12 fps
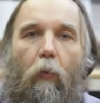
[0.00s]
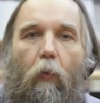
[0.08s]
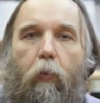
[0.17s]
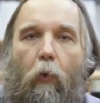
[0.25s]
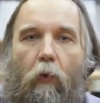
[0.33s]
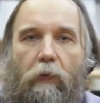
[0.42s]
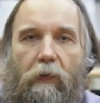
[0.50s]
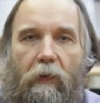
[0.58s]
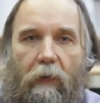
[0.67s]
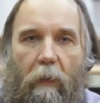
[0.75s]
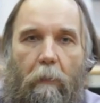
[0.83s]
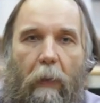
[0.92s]
was
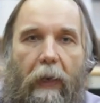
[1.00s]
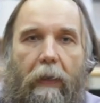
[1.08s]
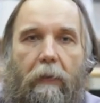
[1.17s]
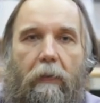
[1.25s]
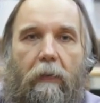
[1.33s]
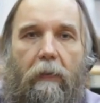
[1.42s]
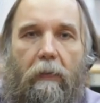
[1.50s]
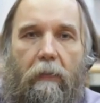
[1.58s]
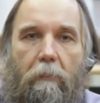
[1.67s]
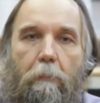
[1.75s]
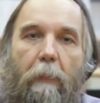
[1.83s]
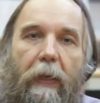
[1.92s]
the main
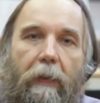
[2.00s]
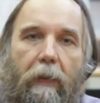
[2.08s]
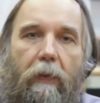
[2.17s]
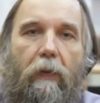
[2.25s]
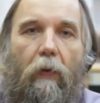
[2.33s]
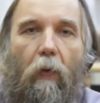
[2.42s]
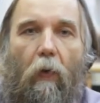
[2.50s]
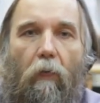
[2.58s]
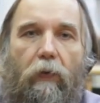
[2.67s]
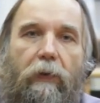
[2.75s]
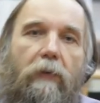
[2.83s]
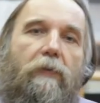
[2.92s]
meaning of
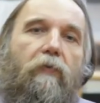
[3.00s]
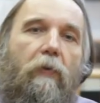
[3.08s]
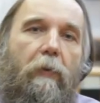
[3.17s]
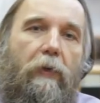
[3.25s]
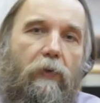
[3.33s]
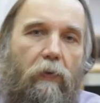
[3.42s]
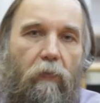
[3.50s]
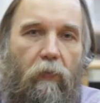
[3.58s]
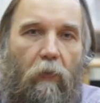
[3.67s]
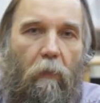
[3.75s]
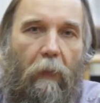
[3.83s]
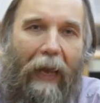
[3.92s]
the transformation
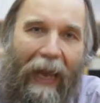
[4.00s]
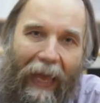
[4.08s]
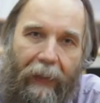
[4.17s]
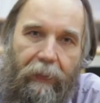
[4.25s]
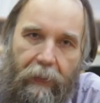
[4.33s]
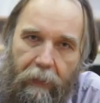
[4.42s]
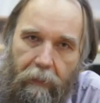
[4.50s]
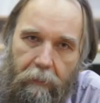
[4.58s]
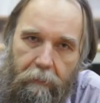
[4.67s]
from ethnic